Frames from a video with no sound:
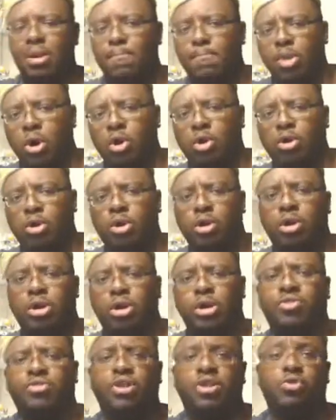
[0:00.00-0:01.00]
murdered,
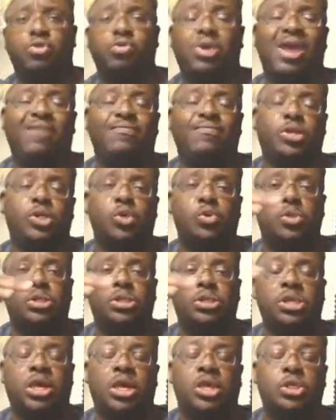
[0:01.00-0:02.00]
and then you have the 2
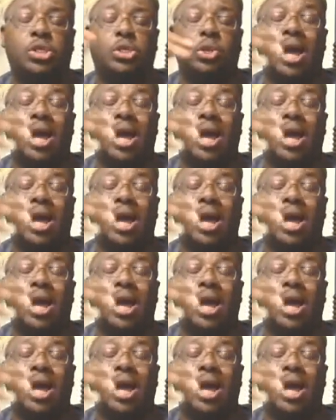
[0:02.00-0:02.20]
sons.